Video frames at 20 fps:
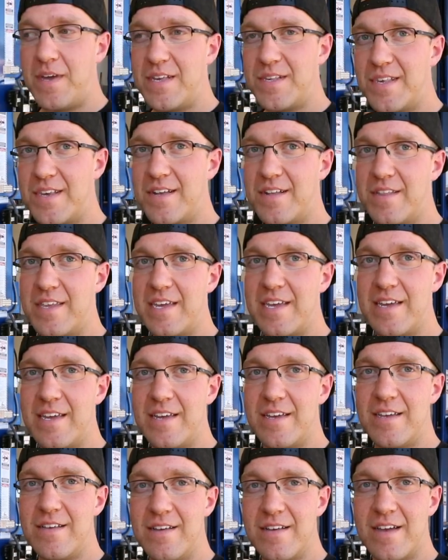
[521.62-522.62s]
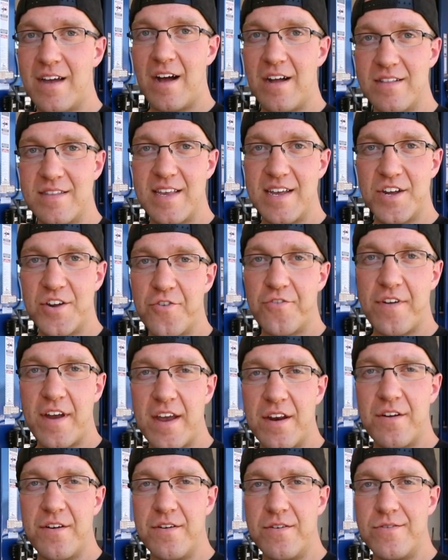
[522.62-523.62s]
basically content
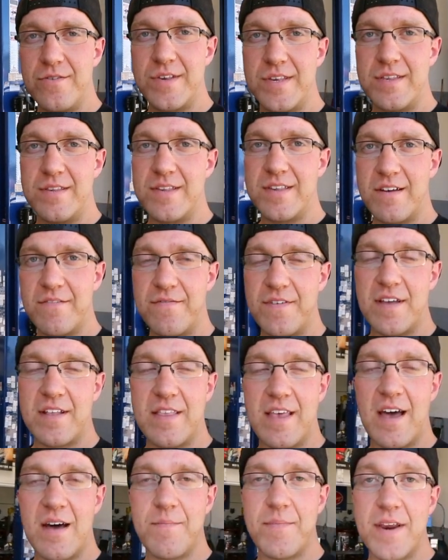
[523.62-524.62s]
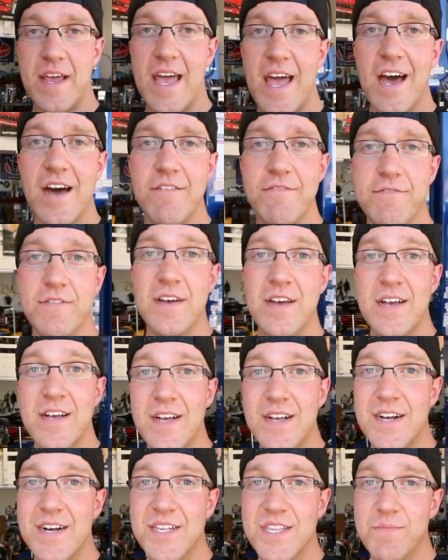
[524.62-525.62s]
creators and stuff like that. But I have
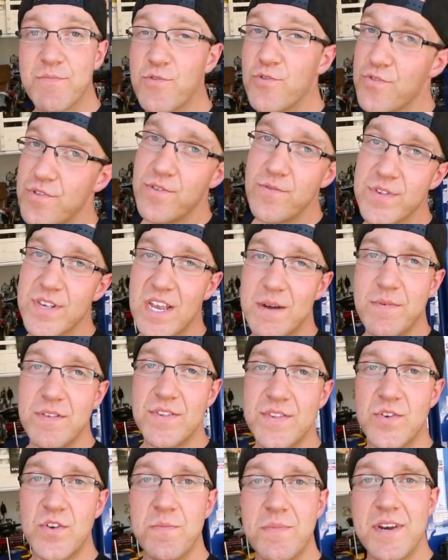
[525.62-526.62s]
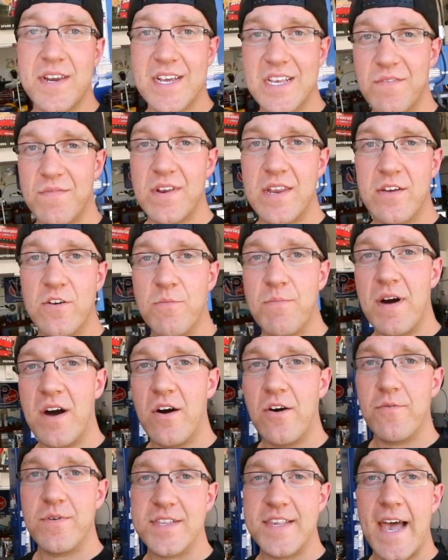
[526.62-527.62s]
some cool news coming soon in my next video
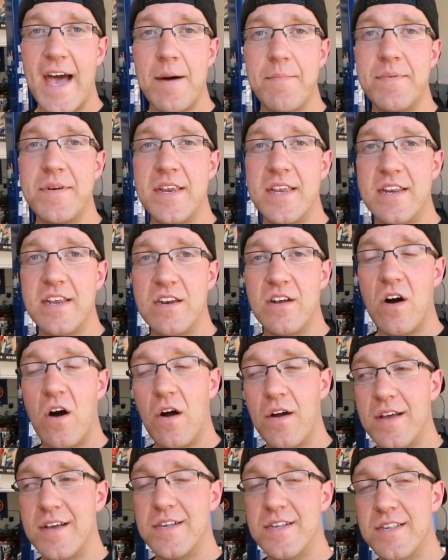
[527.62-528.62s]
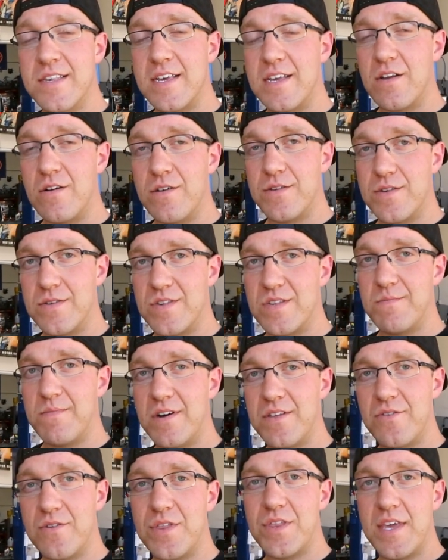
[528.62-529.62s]
about what's happening in August and also some
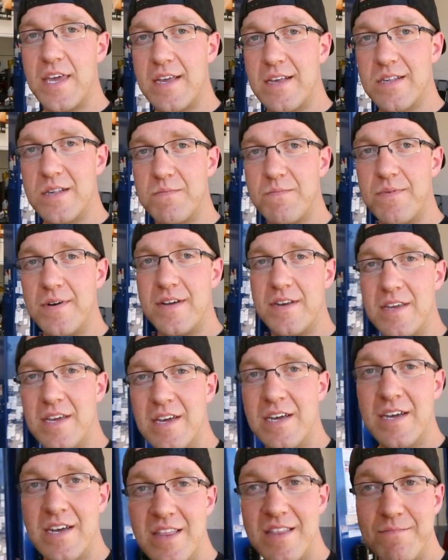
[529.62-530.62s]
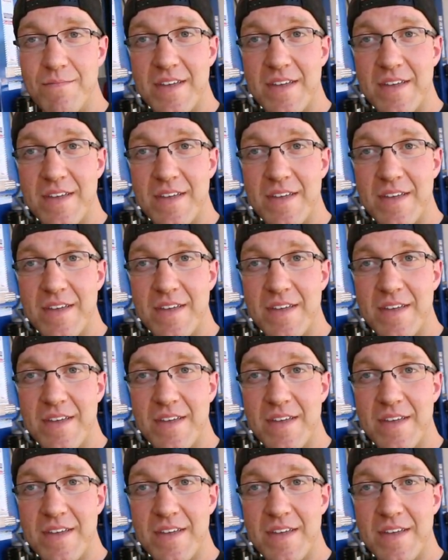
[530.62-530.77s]
other things. But in the